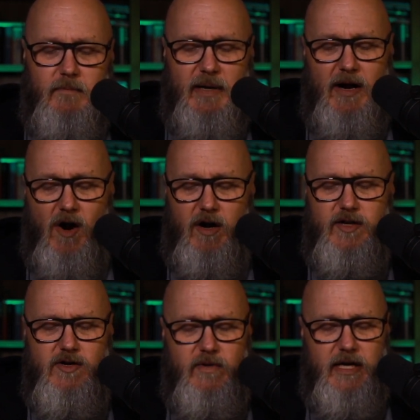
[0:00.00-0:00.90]
By
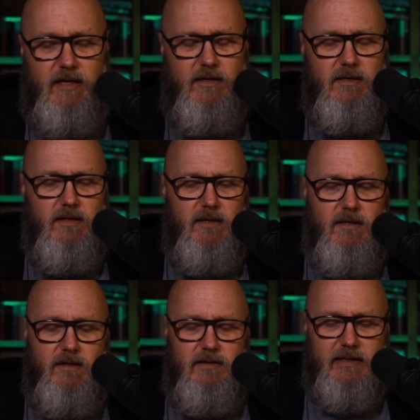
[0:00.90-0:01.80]
arguing,
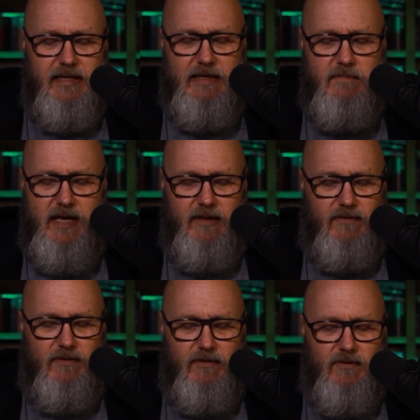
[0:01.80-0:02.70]
Lee
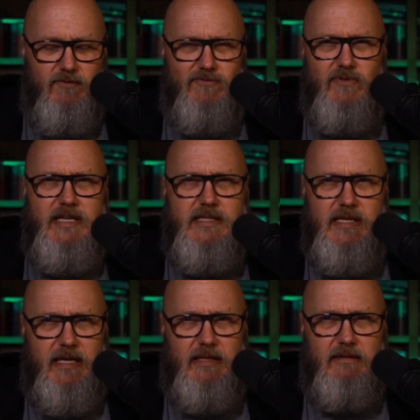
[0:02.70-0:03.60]
meant
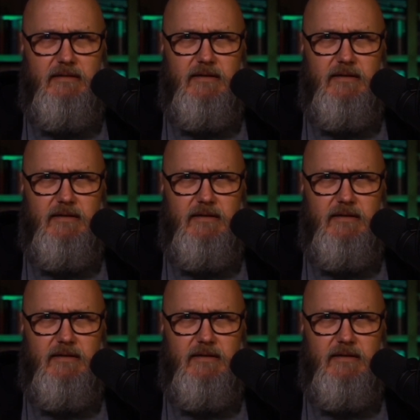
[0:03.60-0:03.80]
reasoning,